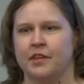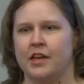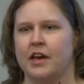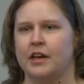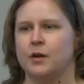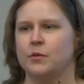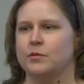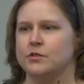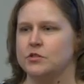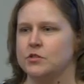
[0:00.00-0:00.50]

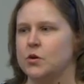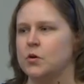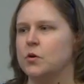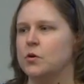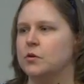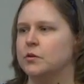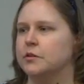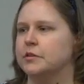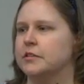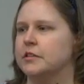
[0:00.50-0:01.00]
and I was
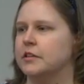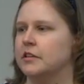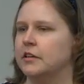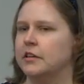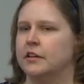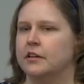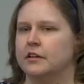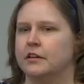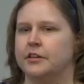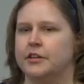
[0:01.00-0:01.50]
told,
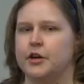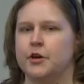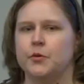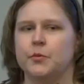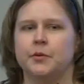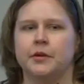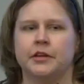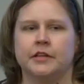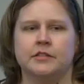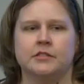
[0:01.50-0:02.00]

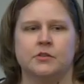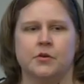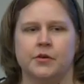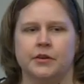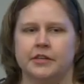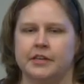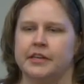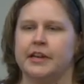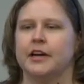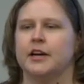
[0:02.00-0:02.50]
nobody's
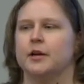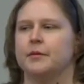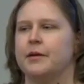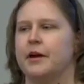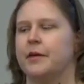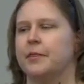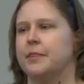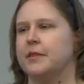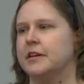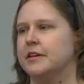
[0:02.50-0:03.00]
going to care
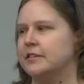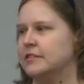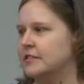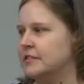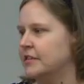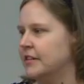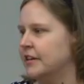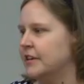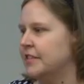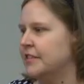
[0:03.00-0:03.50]
about
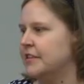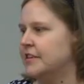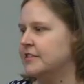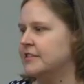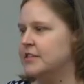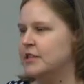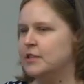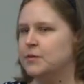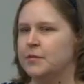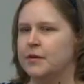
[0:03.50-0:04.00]
this.
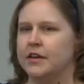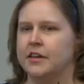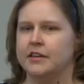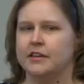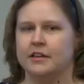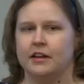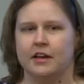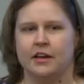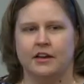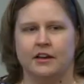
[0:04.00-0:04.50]
This has
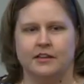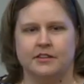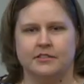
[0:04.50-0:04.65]
been